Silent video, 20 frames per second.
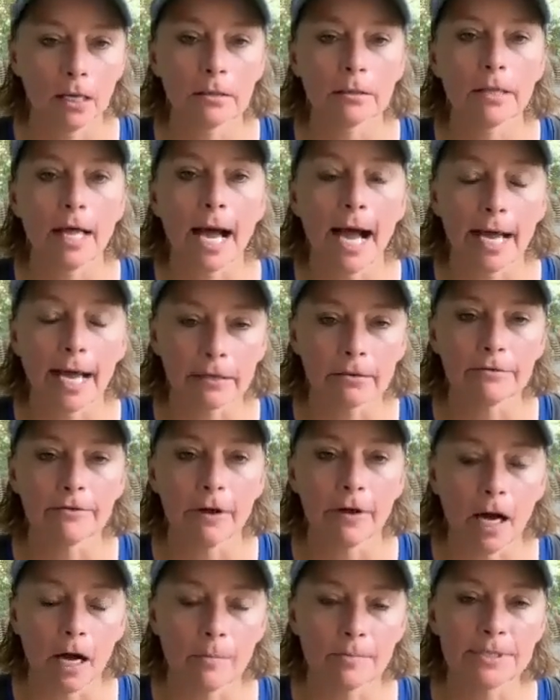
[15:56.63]
lot
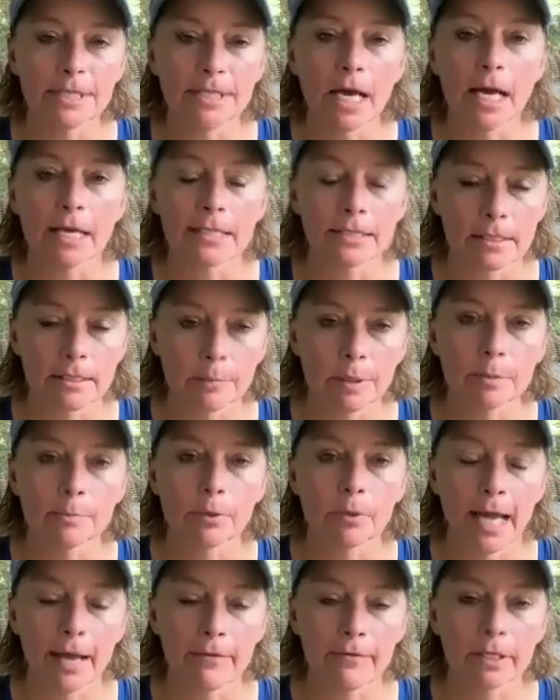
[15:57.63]
of dust and
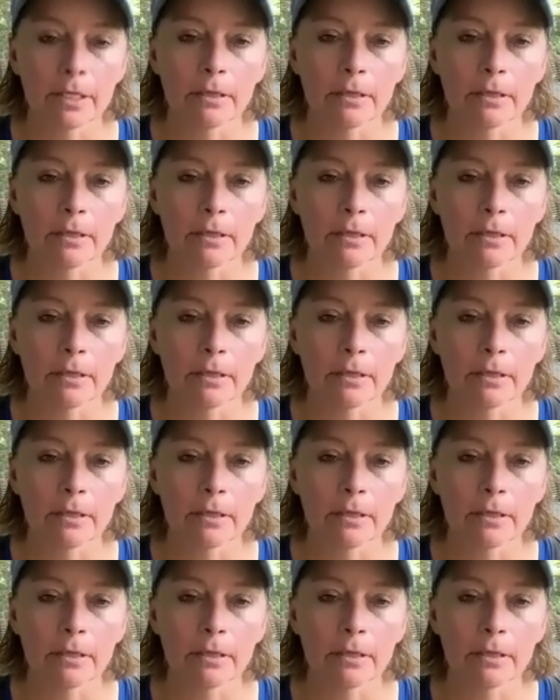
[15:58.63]
people having